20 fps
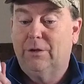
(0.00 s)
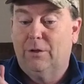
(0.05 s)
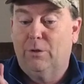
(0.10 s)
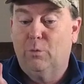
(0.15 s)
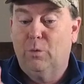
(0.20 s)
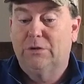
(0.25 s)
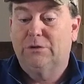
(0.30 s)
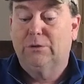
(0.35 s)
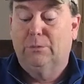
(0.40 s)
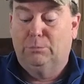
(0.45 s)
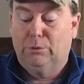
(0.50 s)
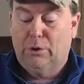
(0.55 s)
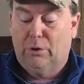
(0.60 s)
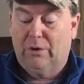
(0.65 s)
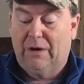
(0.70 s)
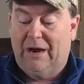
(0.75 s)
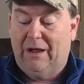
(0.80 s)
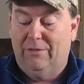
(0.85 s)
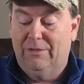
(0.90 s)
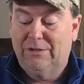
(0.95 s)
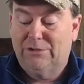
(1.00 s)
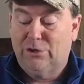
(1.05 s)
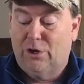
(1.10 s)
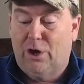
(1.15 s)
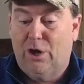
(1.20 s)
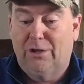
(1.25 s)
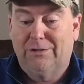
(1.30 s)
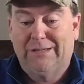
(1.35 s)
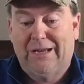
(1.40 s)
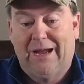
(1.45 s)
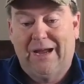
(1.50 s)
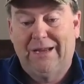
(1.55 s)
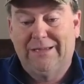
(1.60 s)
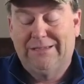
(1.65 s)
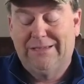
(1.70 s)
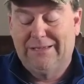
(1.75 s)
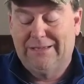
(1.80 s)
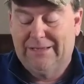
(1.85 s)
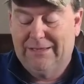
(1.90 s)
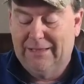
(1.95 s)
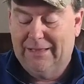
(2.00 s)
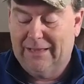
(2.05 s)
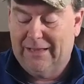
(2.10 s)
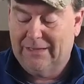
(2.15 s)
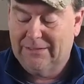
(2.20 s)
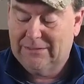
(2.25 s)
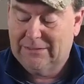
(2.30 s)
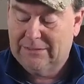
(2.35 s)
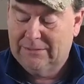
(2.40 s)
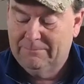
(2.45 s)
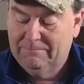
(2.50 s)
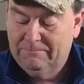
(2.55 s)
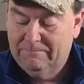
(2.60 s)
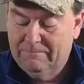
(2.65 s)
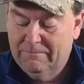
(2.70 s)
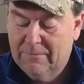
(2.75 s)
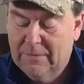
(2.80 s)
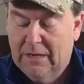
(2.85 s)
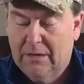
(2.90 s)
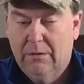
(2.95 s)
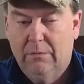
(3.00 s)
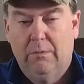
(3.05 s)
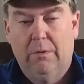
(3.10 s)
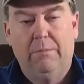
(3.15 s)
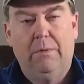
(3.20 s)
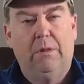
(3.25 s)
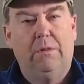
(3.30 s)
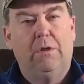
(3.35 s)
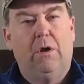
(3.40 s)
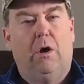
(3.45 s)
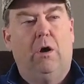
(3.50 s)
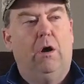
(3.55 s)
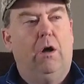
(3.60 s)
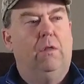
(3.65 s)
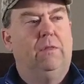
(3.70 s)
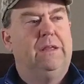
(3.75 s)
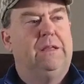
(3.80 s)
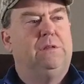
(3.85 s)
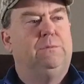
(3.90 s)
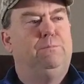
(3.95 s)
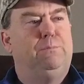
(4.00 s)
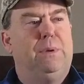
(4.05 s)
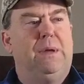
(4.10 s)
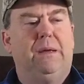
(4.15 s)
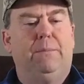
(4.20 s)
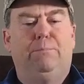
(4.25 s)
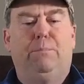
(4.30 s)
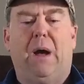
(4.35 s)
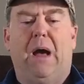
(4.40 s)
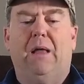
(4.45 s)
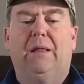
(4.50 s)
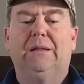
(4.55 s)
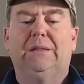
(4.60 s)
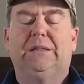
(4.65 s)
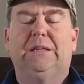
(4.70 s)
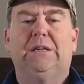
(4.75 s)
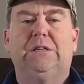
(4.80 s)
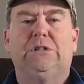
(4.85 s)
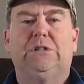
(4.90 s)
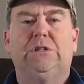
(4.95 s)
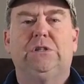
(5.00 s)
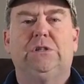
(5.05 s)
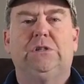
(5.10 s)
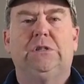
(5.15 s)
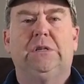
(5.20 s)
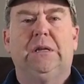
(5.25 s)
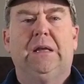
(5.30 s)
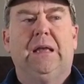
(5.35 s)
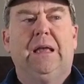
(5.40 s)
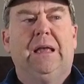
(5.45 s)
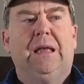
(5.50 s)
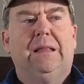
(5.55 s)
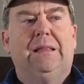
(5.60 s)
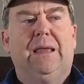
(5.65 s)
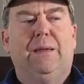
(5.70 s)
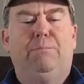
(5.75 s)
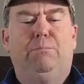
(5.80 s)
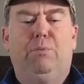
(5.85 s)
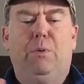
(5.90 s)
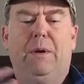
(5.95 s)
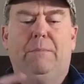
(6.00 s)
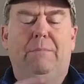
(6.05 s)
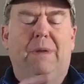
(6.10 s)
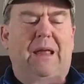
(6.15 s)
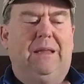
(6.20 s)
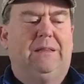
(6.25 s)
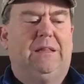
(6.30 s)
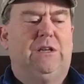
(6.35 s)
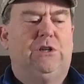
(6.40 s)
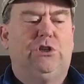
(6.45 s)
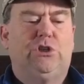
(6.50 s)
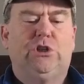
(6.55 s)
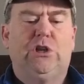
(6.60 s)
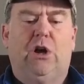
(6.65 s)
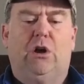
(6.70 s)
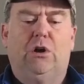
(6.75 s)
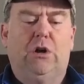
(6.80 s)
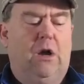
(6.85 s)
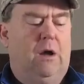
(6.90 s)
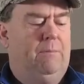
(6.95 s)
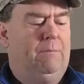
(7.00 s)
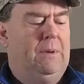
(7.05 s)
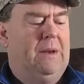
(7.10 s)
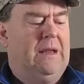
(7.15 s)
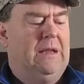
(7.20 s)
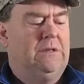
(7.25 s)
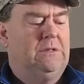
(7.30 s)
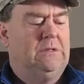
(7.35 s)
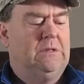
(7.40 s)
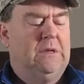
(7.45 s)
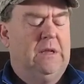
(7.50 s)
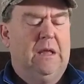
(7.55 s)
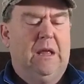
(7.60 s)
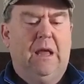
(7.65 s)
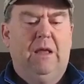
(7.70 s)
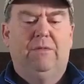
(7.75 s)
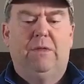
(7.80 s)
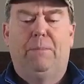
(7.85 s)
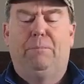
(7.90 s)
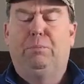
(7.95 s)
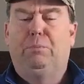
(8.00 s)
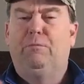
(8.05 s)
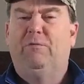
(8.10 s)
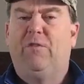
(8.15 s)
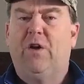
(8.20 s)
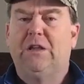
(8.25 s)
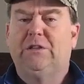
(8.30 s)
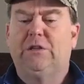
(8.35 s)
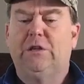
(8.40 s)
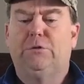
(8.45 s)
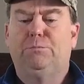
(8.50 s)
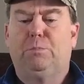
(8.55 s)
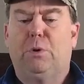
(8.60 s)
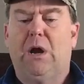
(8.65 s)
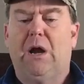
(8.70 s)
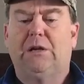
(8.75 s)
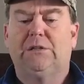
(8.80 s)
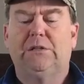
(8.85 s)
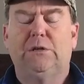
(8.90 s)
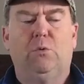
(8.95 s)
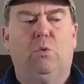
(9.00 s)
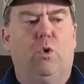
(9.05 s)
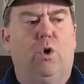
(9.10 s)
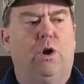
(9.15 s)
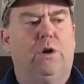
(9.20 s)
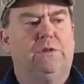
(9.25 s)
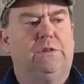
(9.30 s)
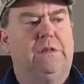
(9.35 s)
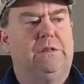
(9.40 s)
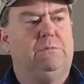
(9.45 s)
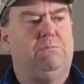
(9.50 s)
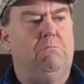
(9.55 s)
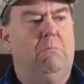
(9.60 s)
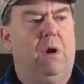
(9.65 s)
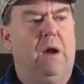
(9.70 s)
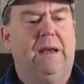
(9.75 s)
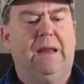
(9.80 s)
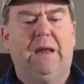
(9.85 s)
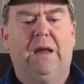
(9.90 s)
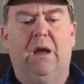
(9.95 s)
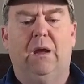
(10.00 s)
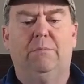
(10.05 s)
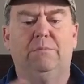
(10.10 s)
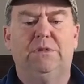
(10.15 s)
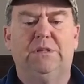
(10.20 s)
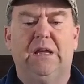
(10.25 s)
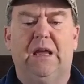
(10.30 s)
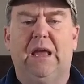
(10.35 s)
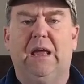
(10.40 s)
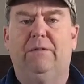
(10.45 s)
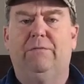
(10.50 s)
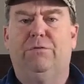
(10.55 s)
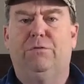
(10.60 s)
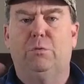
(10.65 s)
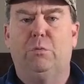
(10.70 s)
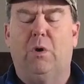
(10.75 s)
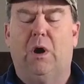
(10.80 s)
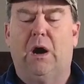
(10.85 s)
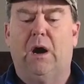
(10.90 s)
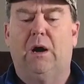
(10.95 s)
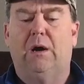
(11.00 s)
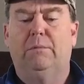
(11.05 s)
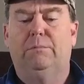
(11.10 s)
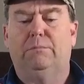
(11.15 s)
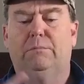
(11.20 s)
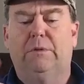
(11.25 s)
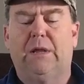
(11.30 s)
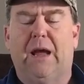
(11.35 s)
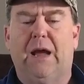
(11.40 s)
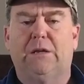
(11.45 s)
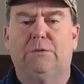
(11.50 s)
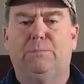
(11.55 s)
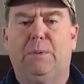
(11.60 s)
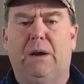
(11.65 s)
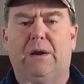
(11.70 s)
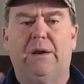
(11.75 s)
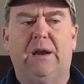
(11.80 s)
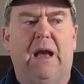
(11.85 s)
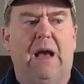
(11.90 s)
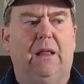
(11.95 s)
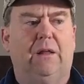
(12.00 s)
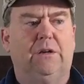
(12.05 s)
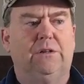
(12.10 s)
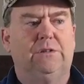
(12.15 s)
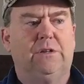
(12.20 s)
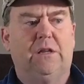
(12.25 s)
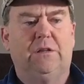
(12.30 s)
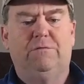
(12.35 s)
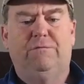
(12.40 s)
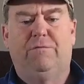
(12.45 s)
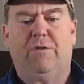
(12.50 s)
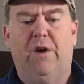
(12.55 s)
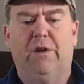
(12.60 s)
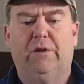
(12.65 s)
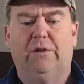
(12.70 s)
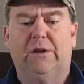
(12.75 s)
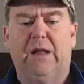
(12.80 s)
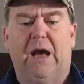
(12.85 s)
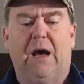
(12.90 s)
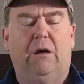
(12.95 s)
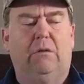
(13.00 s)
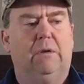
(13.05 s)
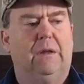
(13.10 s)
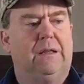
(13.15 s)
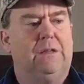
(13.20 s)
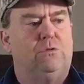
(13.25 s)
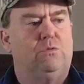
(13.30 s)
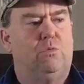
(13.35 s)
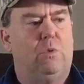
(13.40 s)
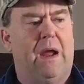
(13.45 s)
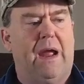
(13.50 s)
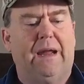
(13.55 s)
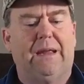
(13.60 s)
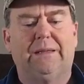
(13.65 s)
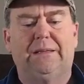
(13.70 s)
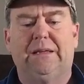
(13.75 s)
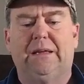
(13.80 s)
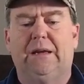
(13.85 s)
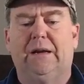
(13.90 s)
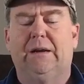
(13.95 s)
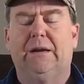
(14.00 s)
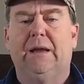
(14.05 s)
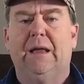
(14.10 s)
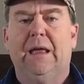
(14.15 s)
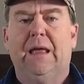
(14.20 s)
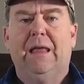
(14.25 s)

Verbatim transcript: to the whistleblower, how this all ties into this. Remember, all these big politicians, they make these shell companies, they fight these proxy wars, these money comes in through our taxpayer dollars. It's funneled out, it's racketeered,